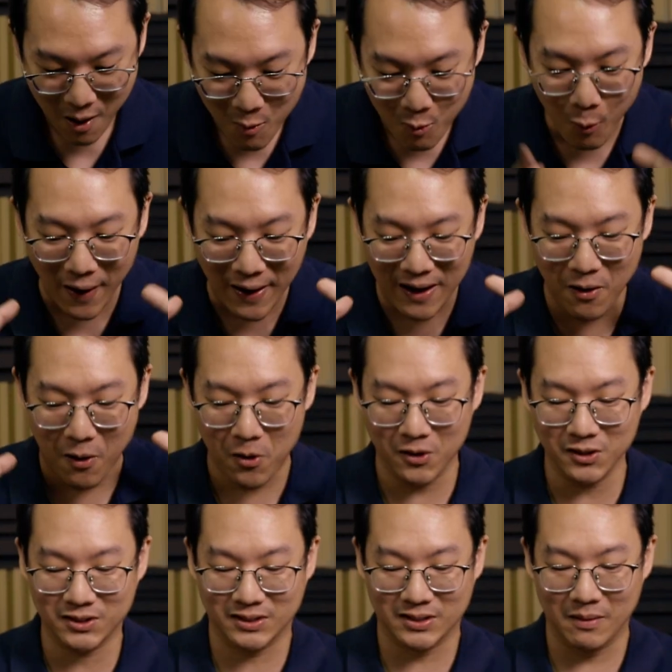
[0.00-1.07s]
What an
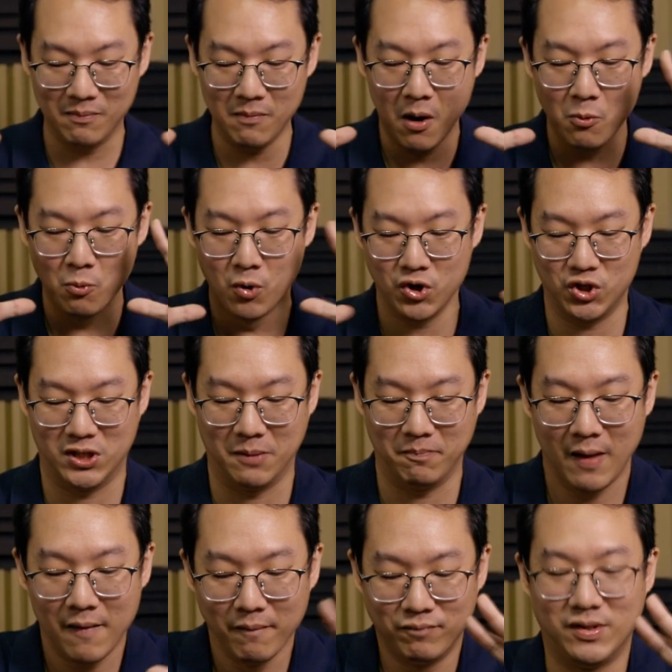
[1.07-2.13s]
awesome worship